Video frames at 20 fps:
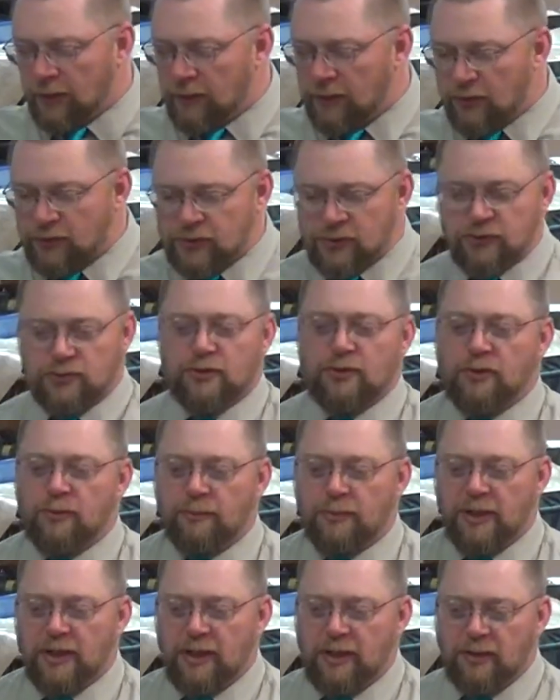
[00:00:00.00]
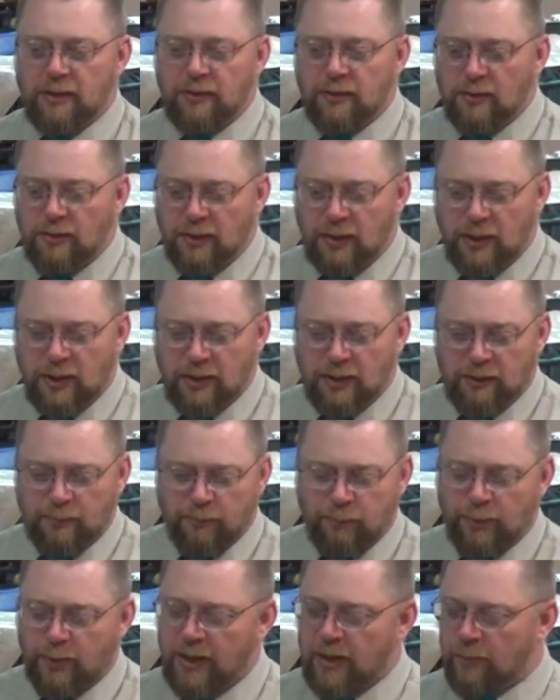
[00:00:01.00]
there's just going to be
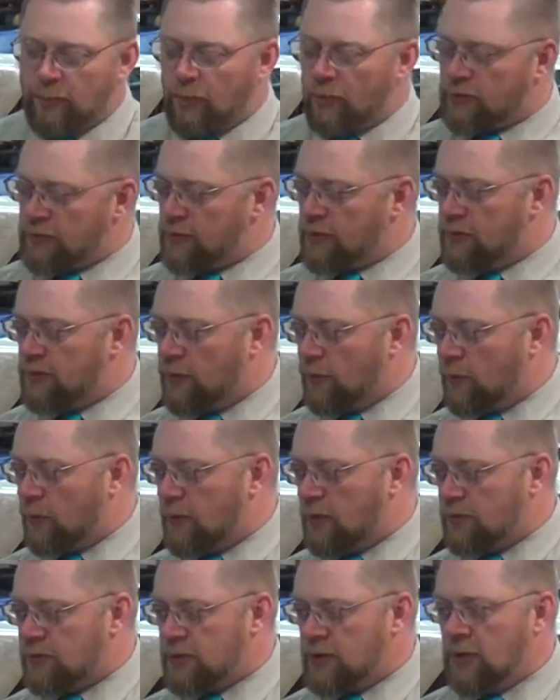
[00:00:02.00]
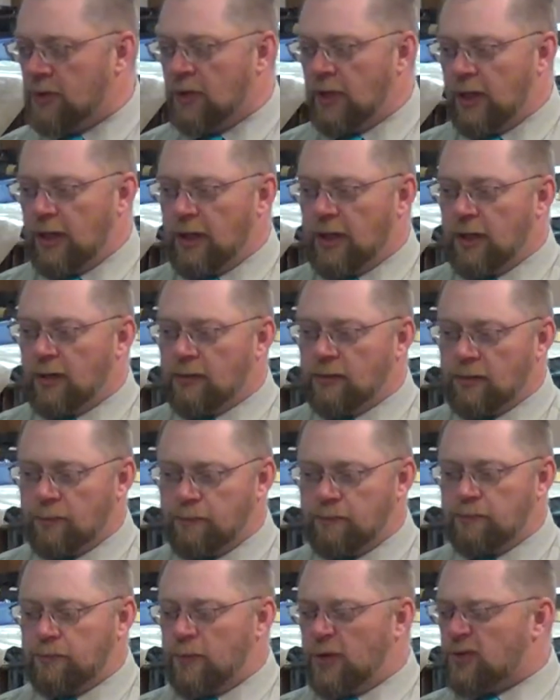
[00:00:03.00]
uh, brambles and thorns. And
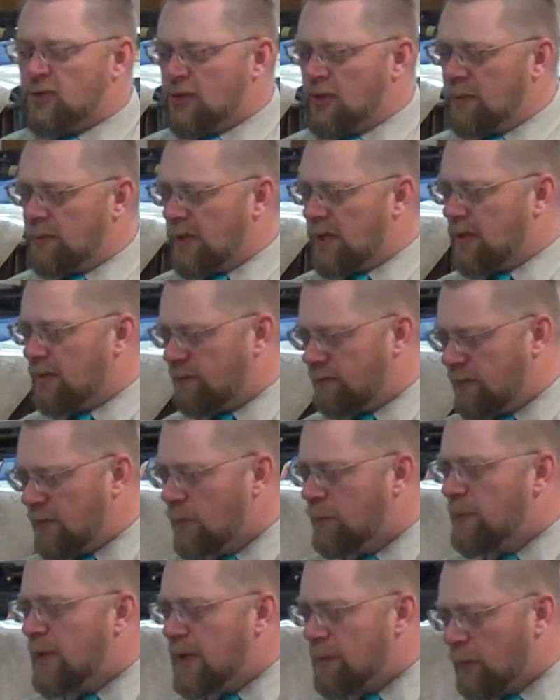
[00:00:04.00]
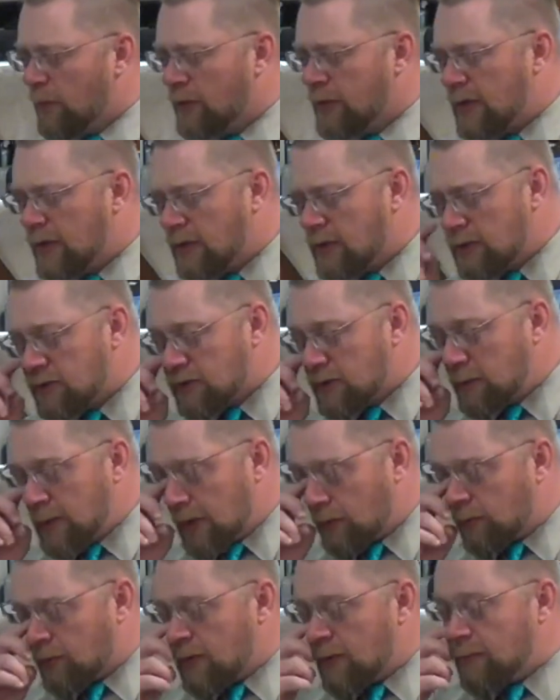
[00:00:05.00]
there's going to be a few people there. There's going to be
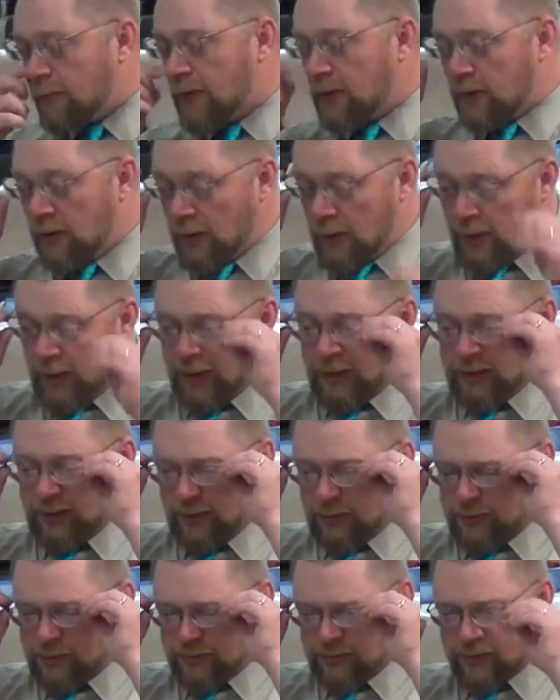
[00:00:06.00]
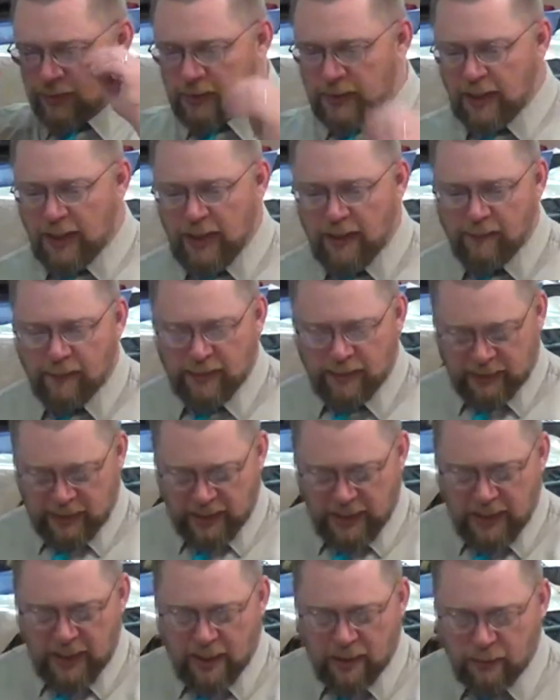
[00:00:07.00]
a remnant. And they're just going to have a
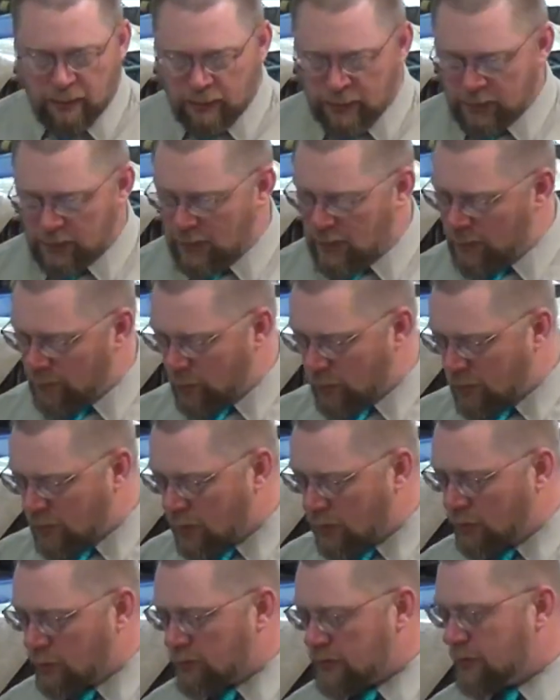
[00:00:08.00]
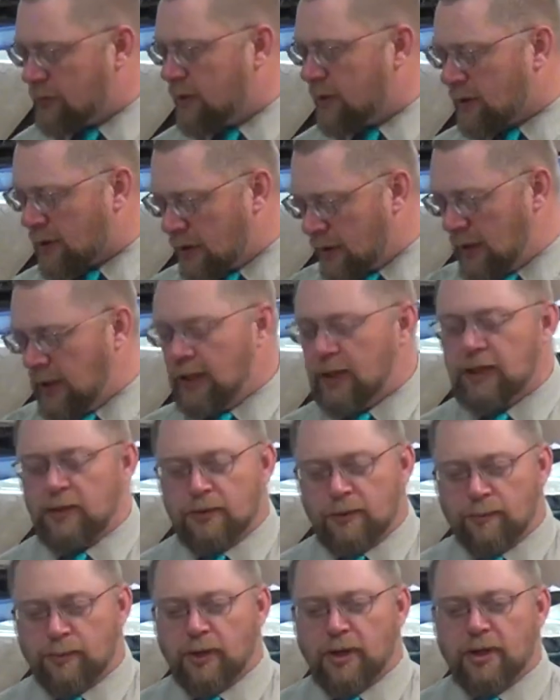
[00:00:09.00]
cow and a couple goats, and they're going to
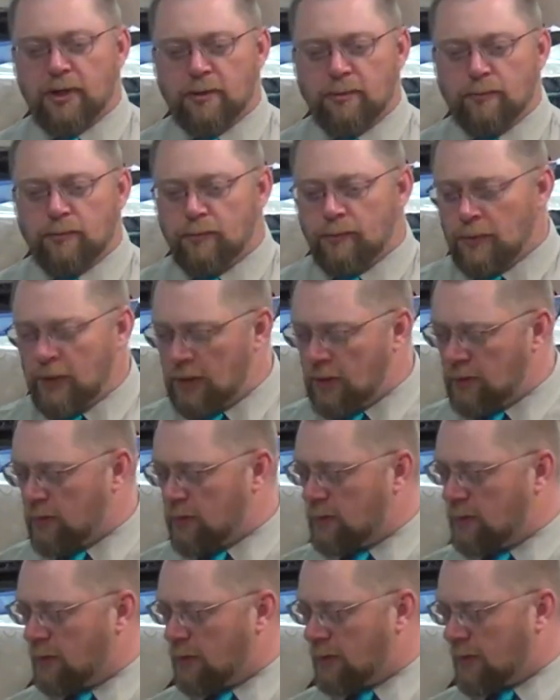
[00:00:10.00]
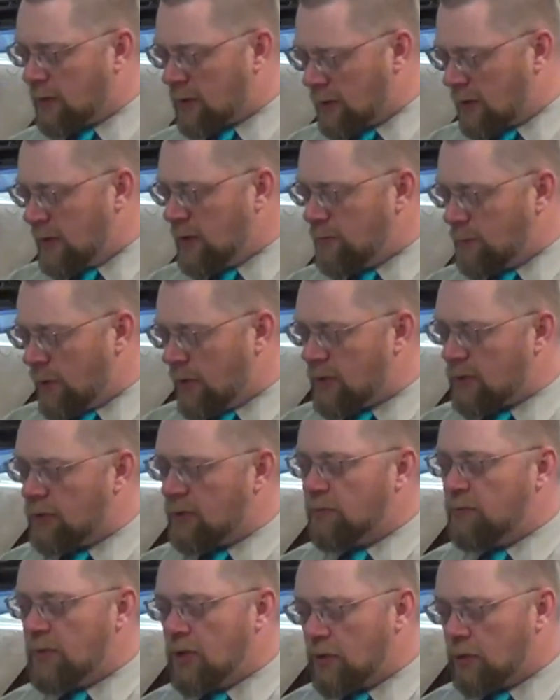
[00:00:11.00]
eat the bread and, and or they're going to eat butter
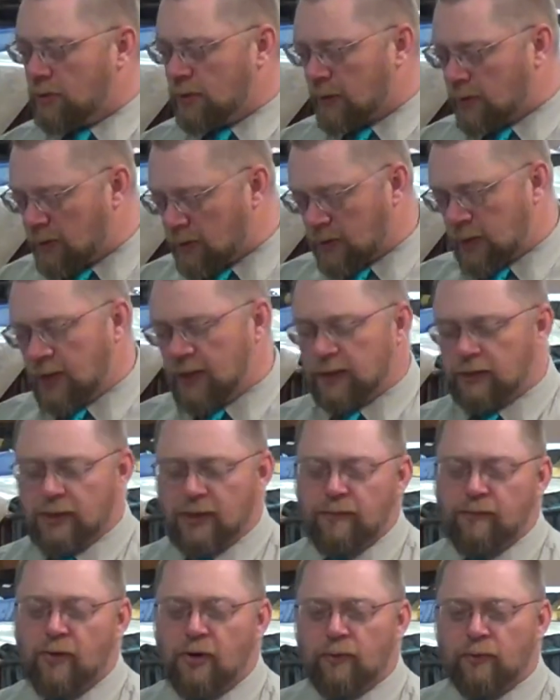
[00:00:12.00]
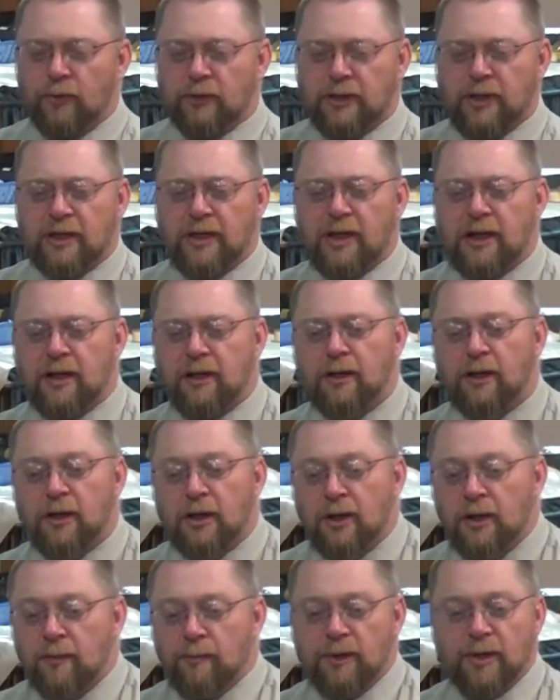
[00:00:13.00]
and milk, and they're going to kind of live on what they got.
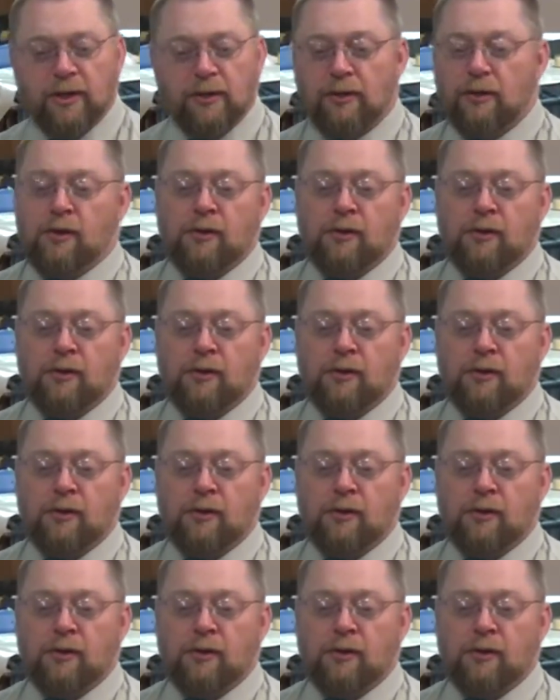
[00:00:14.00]
But